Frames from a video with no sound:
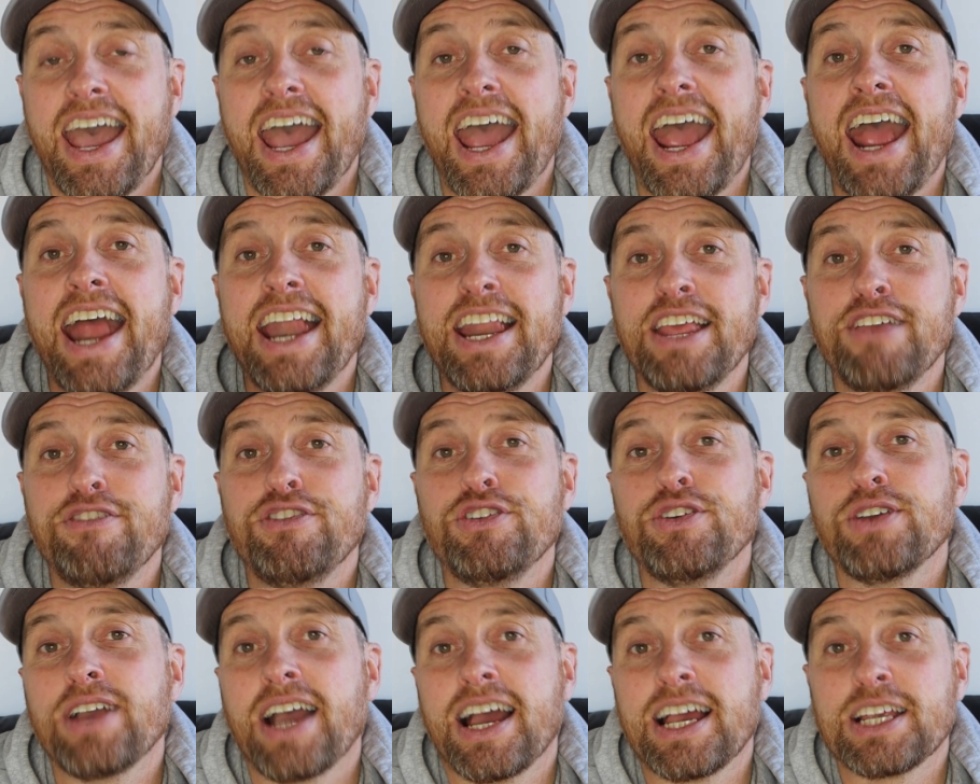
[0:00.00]
Any of
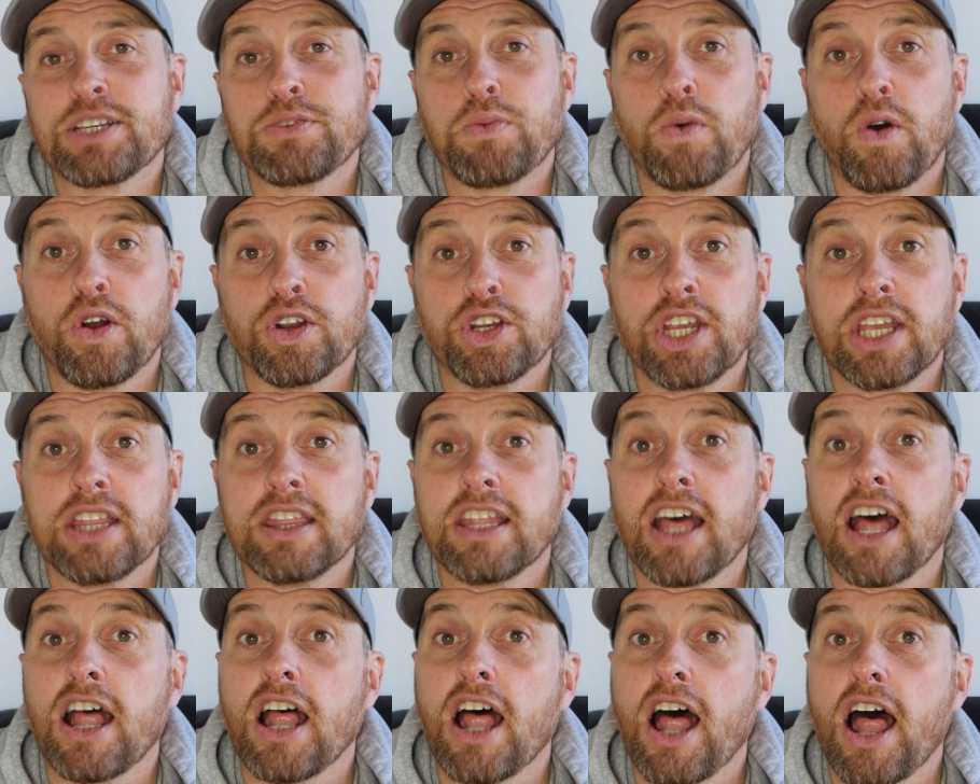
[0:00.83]
you guys watching
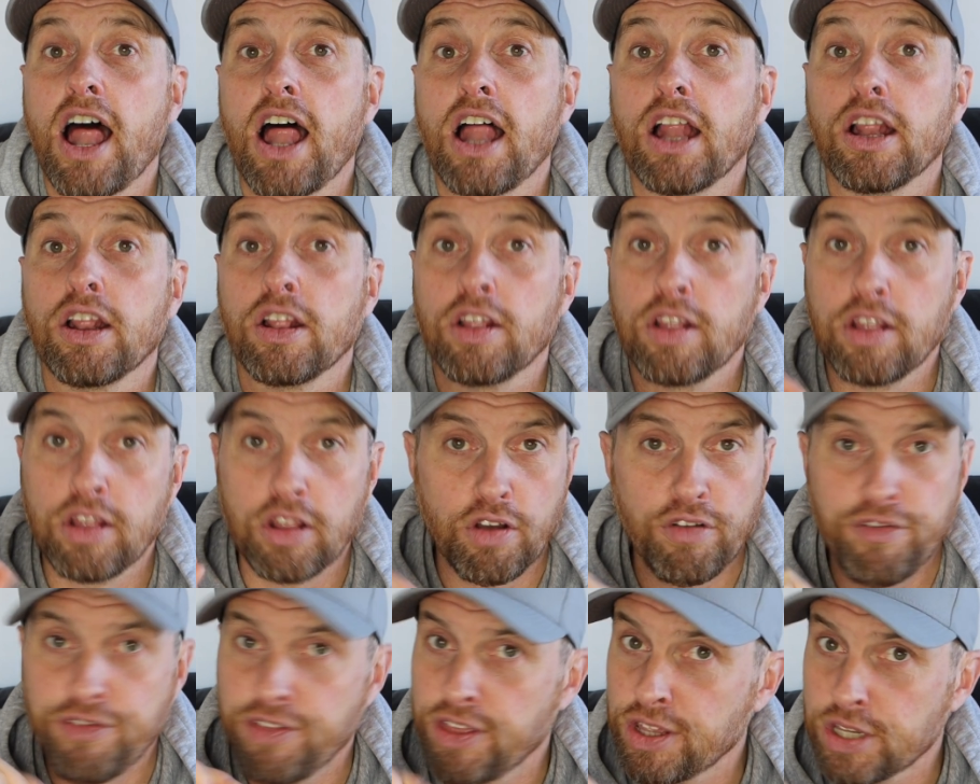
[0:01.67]
that
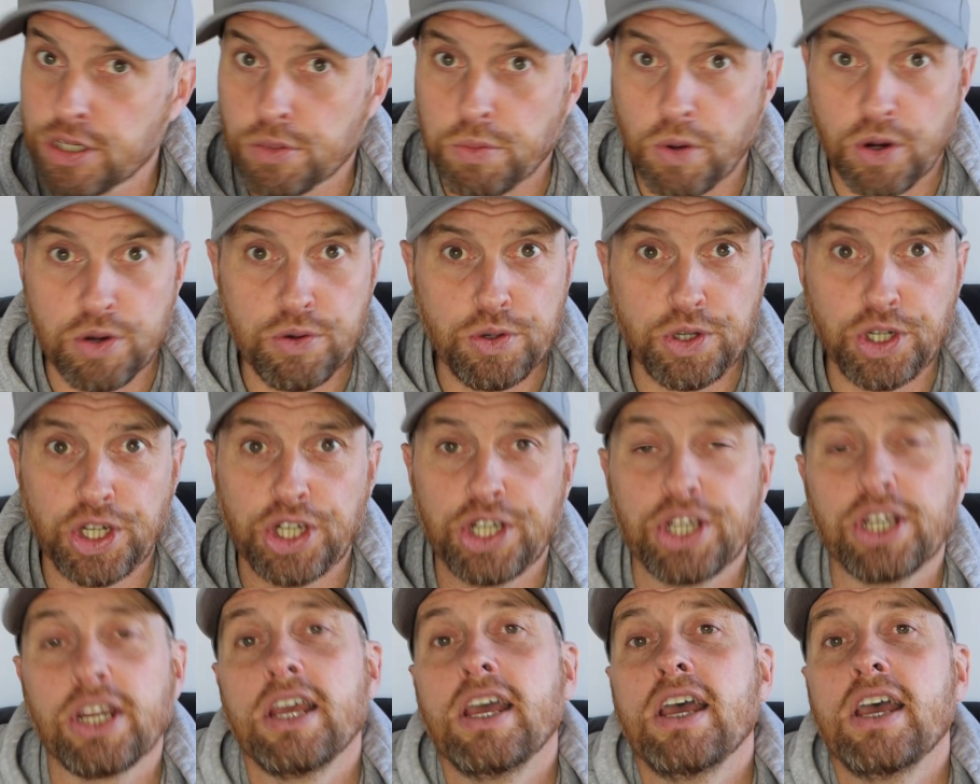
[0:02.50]
love the swoosh,